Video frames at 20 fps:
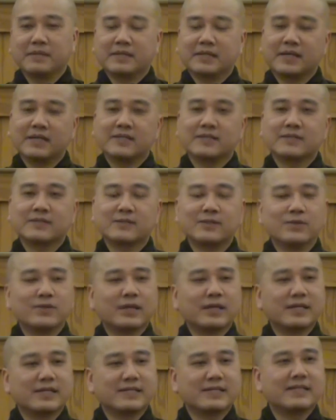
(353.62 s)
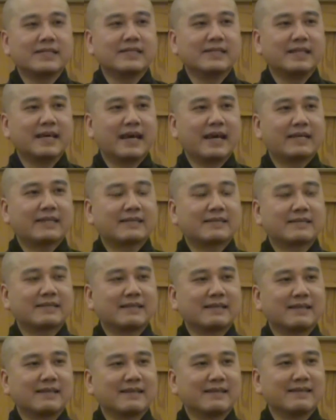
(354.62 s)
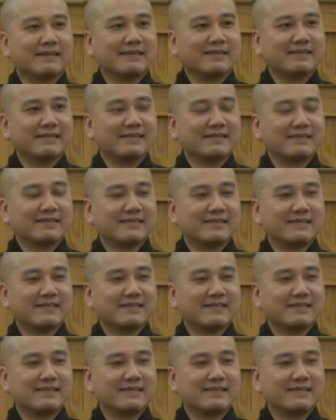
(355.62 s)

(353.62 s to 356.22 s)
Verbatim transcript: because you can see that uh,